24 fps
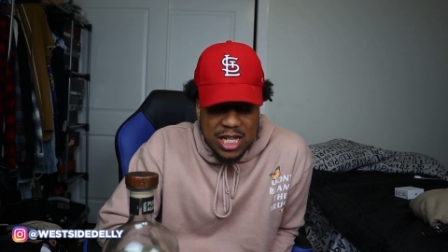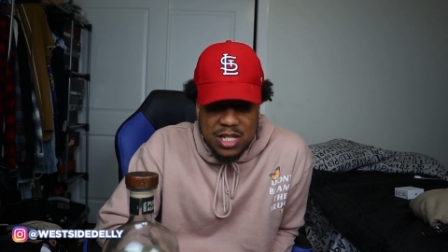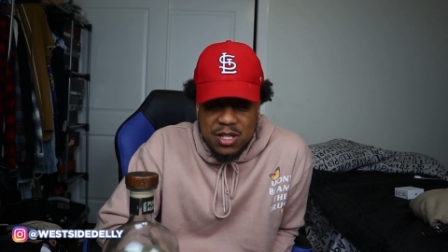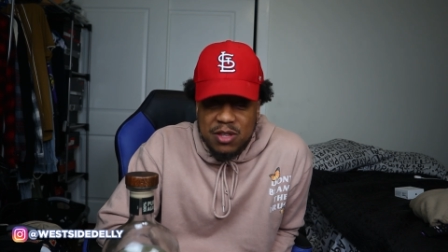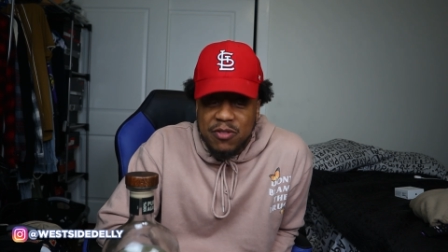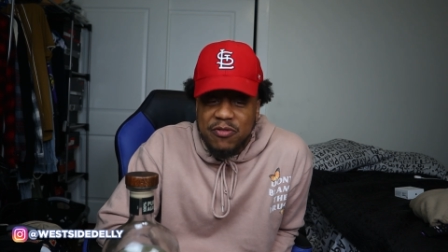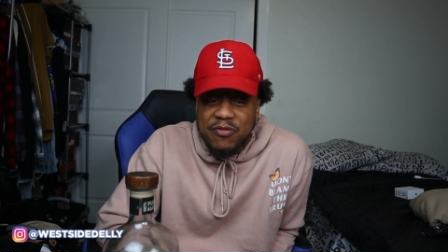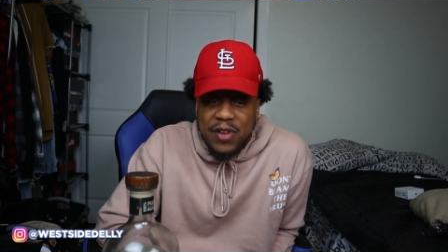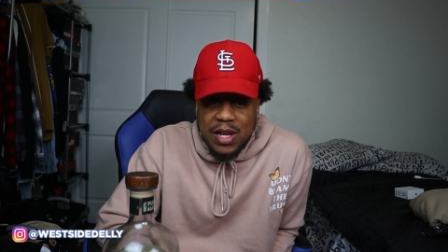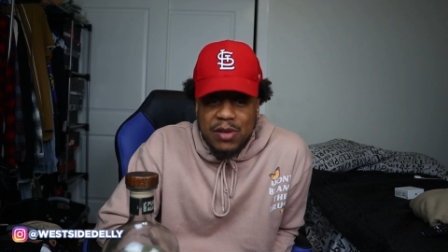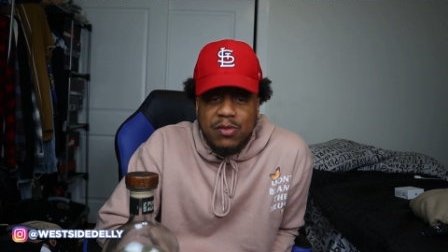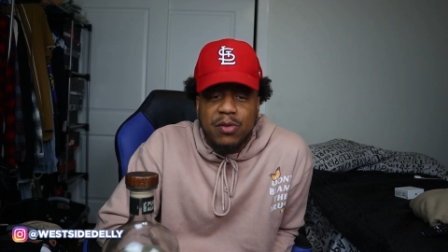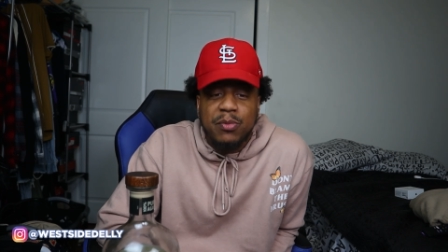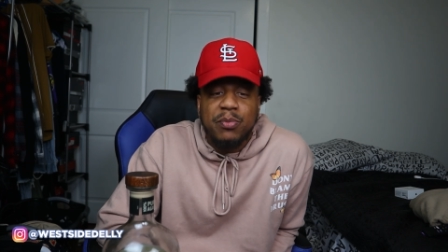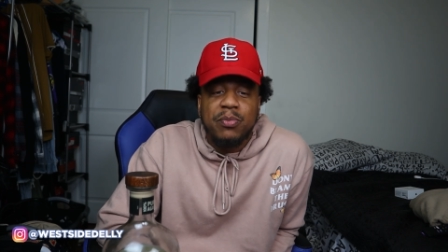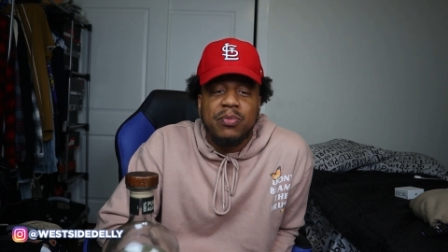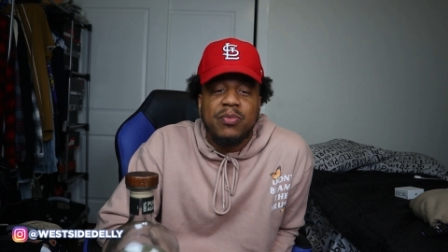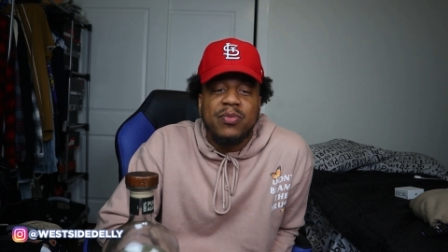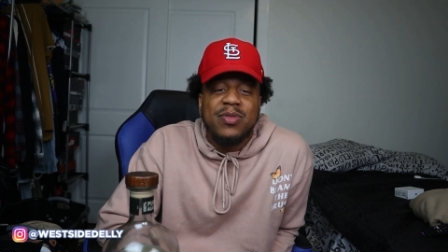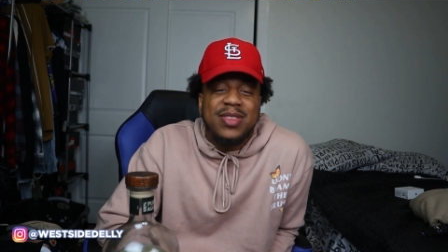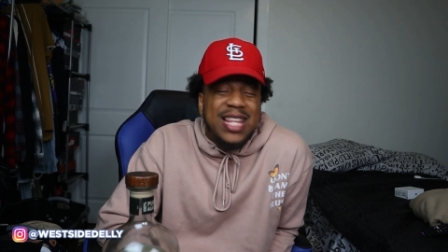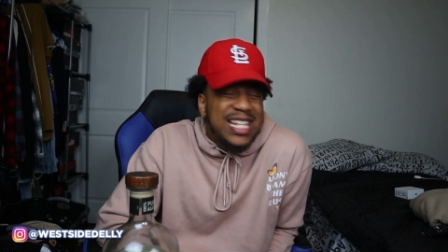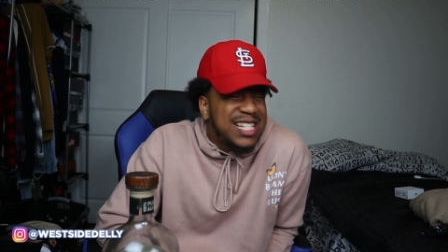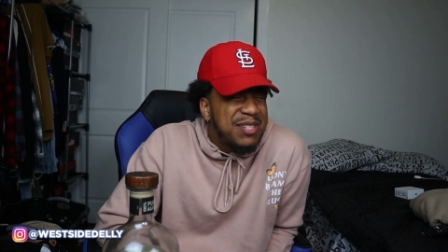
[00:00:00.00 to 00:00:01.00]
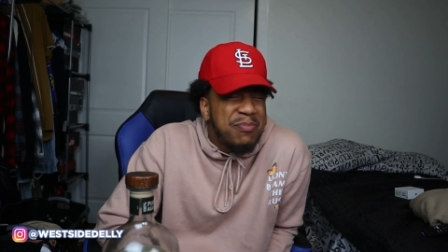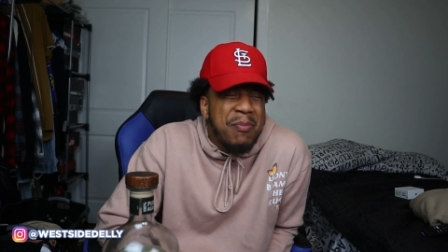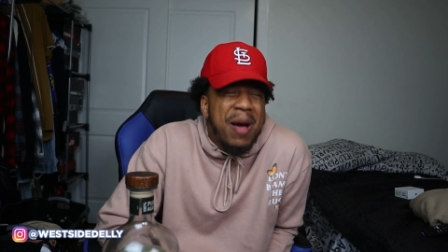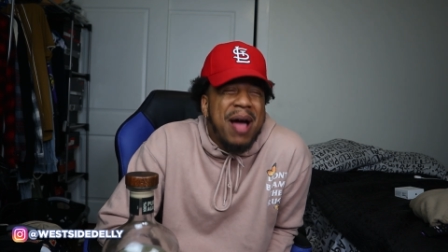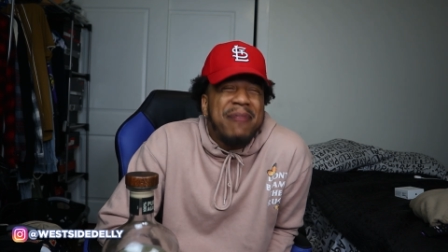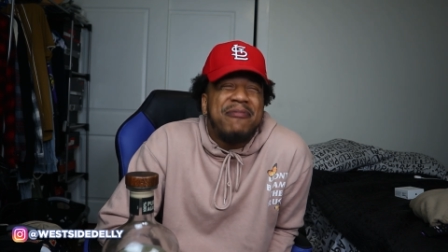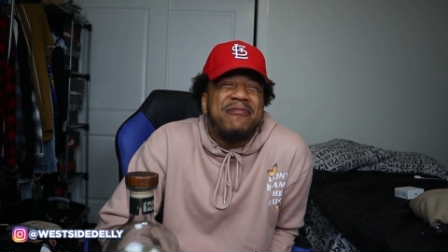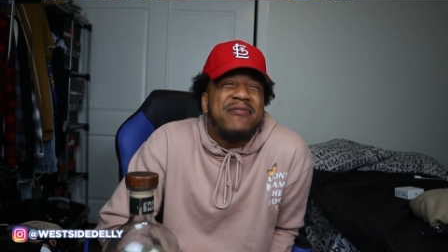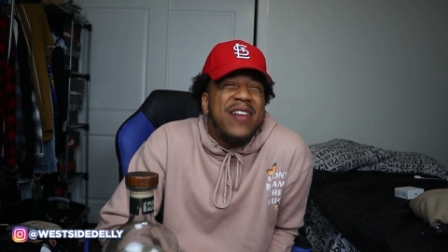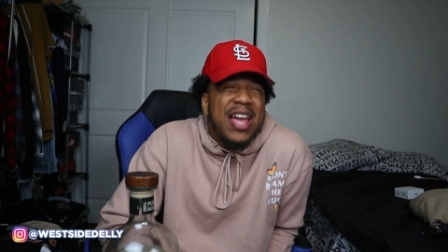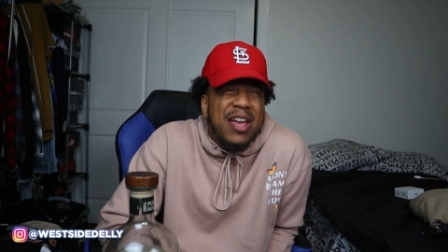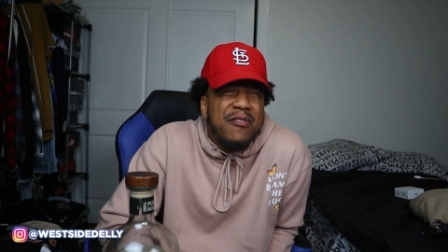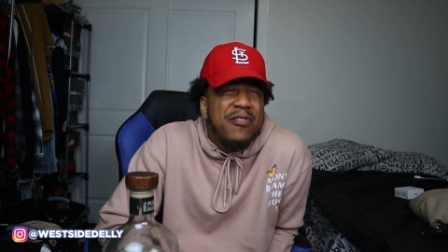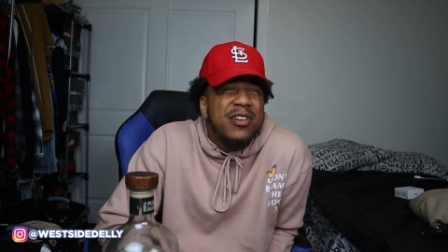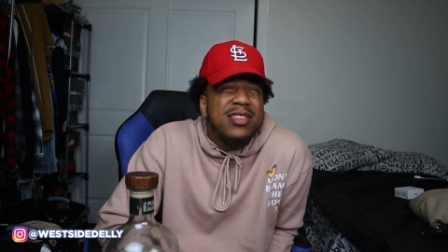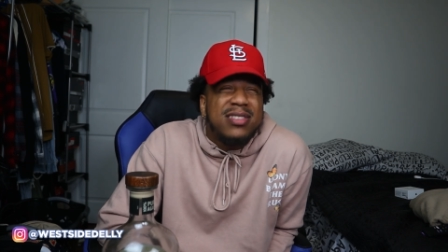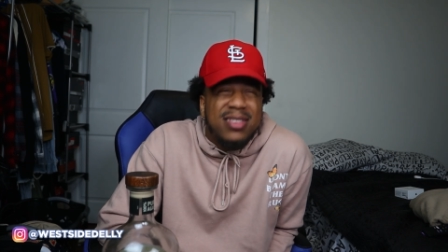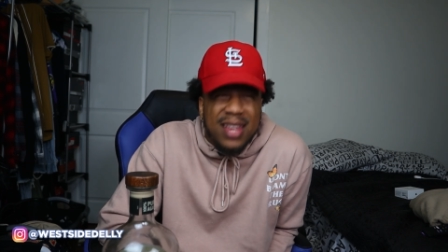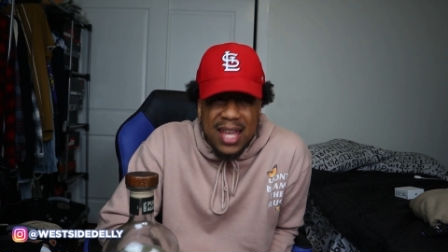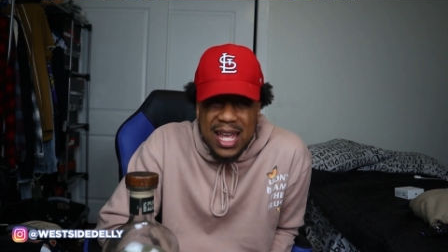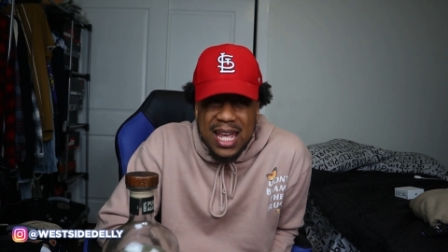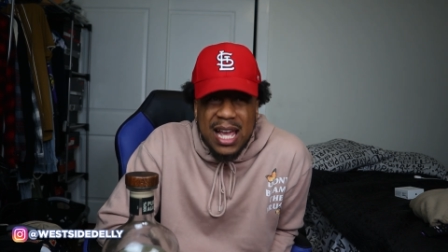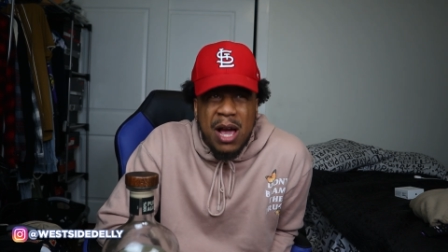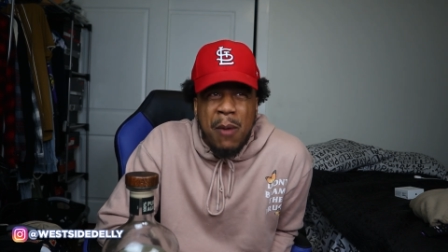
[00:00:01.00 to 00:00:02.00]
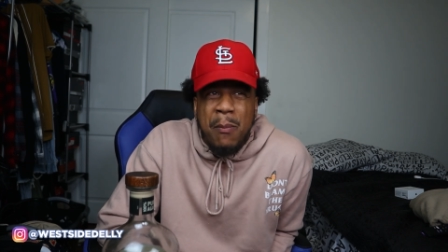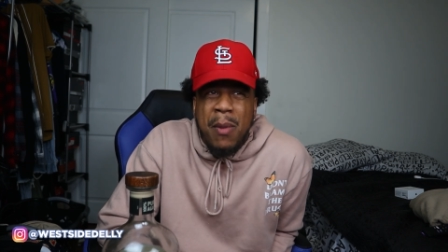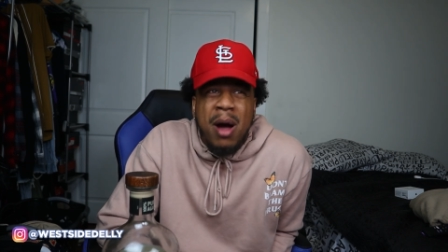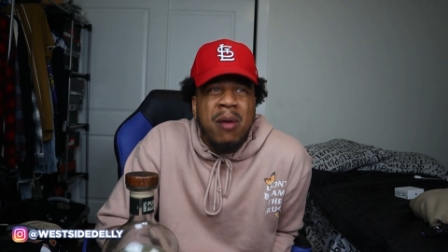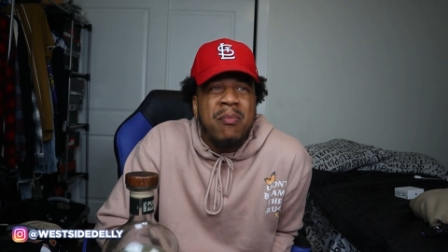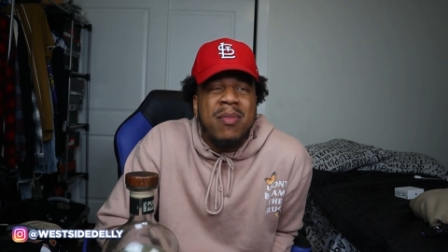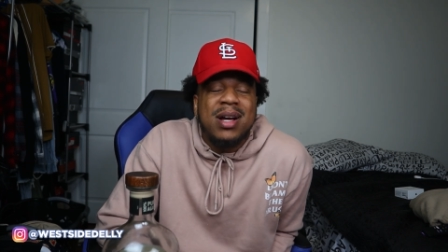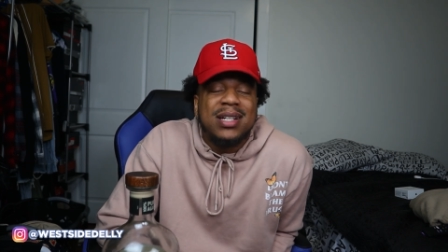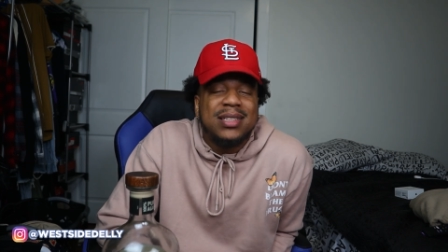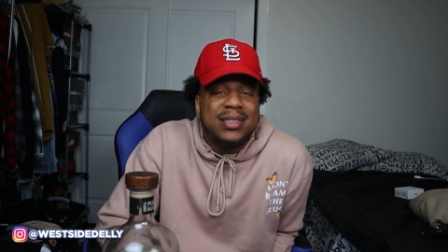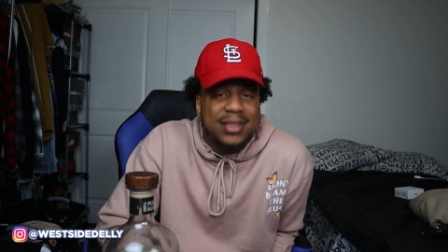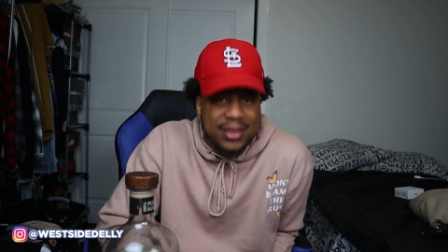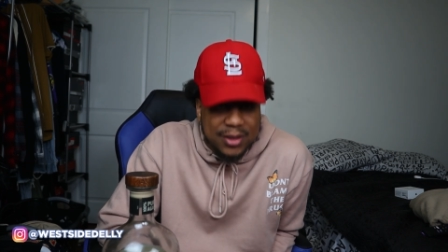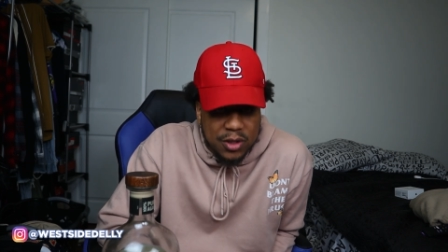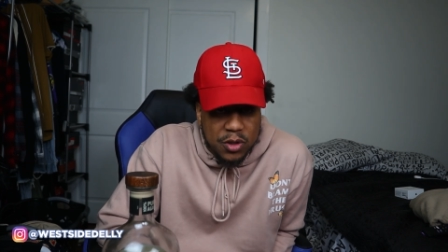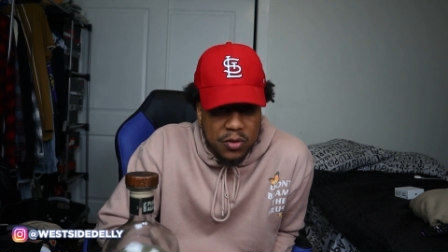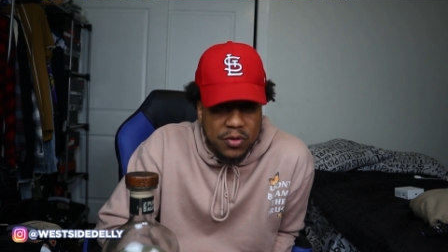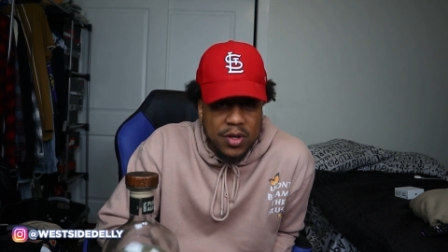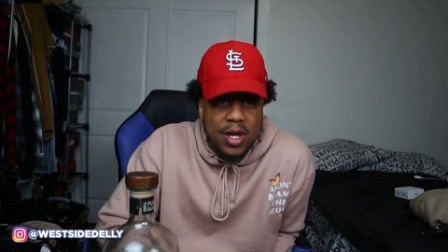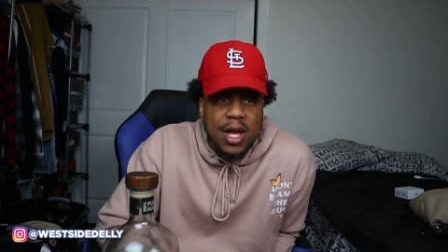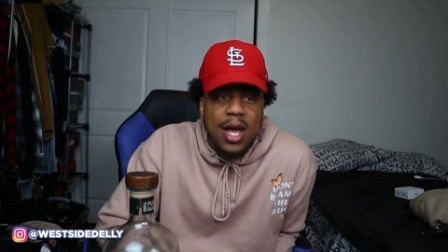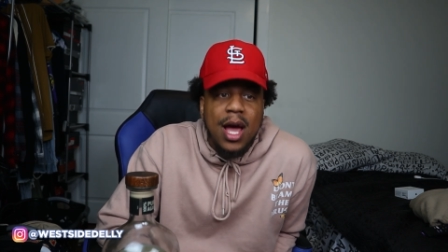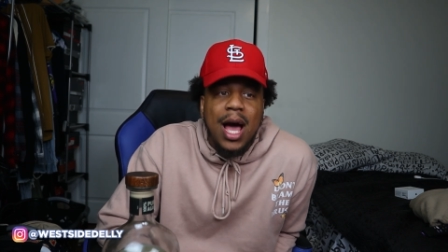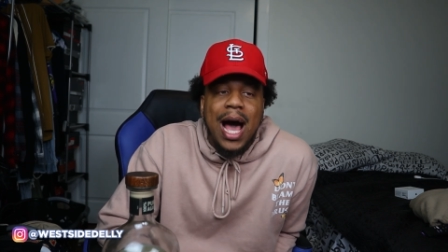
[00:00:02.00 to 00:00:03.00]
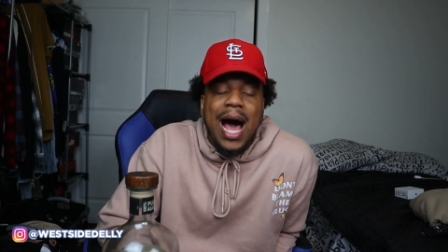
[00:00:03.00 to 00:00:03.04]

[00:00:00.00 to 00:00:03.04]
That's my favorite thing about myself.